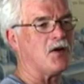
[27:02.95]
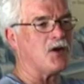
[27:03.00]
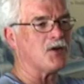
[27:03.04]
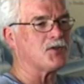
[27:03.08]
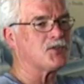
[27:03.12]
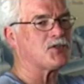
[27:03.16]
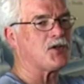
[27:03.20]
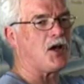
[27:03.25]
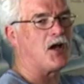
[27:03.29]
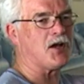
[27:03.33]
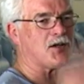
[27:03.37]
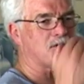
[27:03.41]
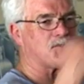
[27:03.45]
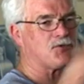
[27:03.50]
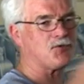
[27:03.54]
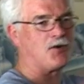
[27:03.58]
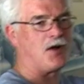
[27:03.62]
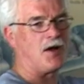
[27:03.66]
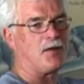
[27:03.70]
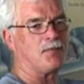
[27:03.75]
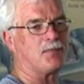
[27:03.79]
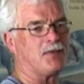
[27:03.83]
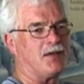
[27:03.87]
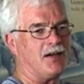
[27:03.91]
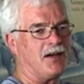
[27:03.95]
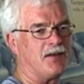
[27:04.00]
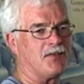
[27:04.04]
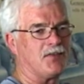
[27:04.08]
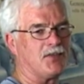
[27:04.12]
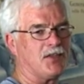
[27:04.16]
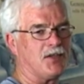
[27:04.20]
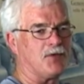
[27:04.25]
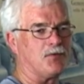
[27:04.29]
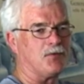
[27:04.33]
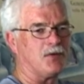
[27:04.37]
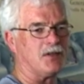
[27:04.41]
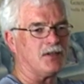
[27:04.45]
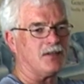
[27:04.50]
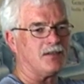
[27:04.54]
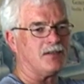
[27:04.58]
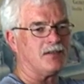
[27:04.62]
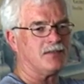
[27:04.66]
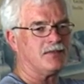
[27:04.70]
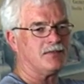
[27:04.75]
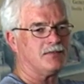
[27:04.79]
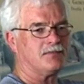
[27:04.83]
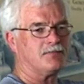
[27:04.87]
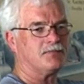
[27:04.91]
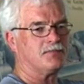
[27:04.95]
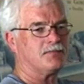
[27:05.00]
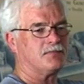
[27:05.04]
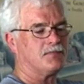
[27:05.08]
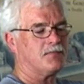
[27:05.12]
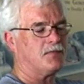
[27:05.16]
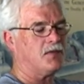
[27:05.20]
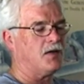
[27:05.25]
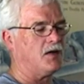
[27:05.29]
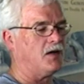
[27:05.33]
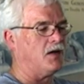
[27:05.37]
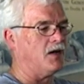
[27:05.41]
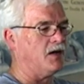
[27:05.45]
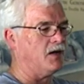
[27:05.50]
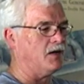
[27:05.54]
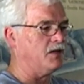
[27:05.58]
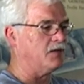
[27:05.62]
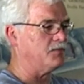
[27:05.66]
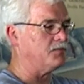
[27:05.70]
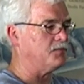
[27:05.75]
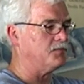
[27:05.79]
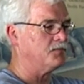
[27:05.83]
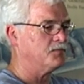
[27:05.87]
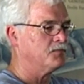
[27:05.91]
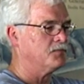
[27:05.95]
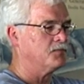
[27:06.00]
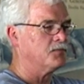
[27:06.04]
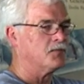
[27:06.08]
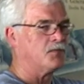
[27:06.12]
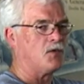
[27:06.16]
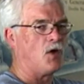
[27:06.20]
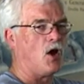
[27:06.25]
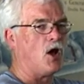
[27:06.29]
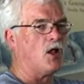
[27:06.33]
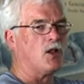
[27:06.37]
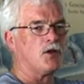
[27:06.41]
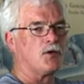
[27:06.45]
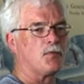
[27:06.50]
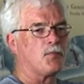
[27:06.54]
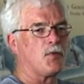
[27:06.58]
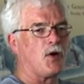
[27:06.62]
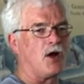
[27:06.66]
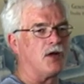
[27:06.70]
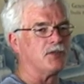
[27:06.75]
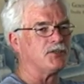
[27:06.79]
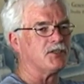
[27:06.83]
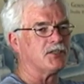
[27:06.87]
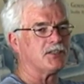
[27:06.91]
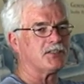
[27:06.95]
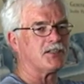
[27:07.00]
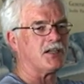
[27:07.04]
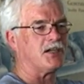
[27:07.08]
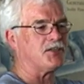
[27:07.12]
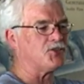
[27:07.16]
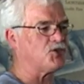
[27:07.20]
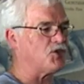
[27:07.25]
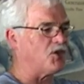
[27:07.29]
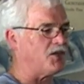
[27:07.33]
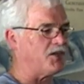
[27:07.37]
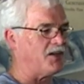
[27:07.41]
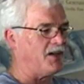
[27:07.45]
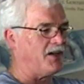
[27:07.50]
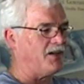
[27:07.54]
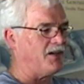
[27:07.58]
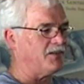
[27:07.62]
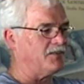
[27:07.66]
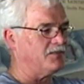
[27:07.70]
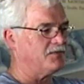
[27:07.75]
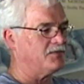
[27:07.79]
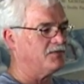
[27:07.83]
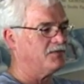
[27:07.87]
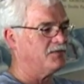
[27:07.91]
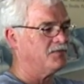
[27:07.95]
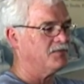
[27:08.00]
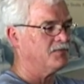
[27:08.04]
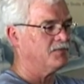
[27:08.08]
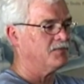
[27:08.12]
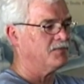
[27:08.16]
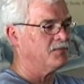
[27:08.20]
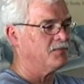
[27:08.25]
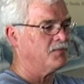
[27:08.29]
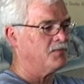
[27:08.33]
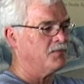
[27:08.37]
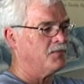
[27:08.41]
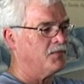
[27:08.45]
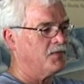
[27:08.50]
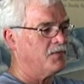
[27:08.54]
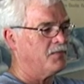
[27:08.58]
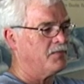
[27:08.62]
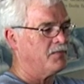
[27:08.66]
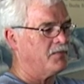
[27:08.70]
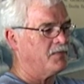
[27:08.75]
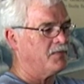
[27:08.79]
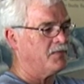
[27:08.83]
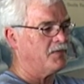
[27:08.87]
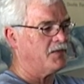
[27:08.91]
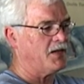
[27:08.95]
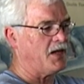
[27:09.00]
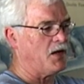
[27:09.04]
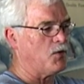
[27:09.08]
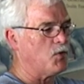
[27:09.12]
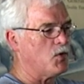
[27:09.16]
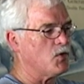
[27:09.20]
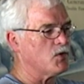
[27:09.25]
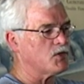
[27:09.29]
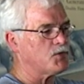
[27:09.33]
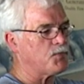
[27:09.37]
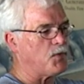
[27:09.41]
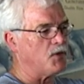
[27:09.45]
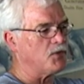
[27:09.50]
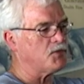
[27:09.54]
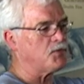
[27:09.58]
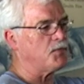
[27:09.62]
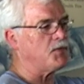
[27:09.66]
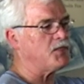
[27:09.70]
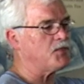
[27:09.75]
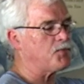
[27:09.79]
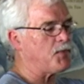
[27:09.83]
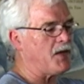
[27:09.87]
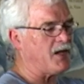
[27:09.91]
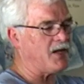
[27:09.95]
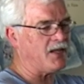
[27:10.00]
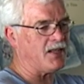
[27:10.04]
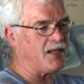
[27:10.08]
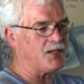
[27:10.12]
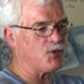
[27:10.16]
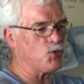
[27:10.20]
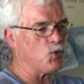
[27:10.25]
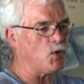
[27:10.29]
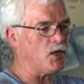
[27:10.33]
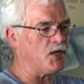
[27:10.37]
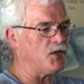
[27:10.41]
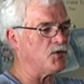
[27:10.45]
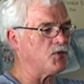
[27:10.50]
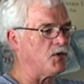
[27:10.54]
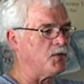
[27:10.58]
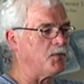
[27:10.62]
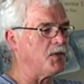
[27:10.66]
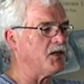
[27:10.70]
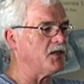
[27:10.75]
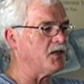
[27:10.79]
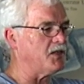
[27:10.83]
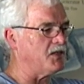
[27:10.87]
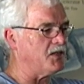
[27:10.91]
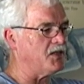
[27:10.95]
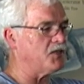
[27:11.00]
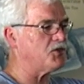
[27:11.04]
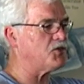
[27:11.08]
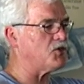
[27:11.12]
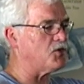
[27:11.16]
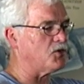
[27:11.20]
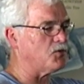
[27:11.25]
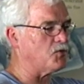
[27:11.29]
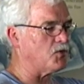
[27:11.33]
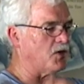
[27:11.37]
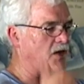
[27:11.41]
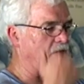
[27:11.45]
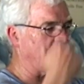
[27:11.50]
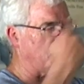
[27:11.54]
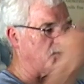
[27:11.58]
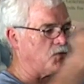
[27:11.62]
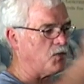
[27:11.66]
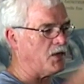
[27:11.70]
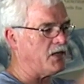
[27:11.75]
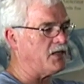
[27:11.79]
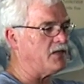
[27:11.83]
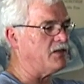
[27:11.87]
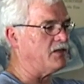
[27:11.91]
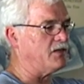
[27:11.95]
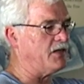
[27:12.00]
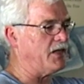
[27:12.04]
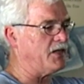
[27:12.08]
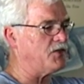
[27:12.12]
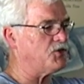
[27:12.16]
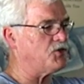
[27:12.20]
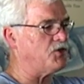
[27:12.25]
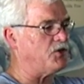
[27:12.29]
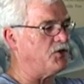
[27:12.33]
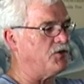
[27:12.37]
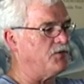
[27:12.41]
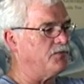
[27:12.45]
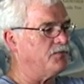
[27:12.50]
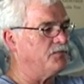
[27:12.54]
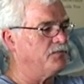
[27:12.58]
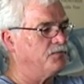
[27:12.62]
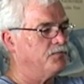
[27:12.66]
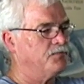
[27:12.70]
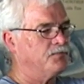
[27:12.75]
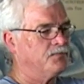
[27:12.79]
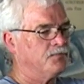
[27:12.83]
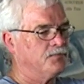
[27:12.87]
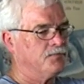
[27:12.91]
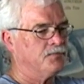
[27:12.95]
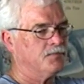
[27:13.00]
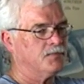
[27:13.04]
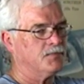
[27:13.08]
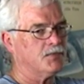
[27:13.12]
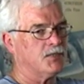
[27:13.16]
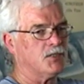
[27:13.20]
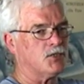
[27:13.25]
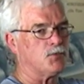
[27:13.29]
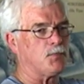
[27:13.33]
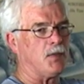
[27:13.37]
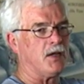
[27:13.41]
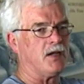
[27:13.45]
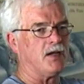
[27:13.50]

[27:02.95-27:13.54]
our stocks dropped and everything went. Uh, all our projects got shut down. And we were supposed to be spending that 23 million this year. We're having to wait till next year to spend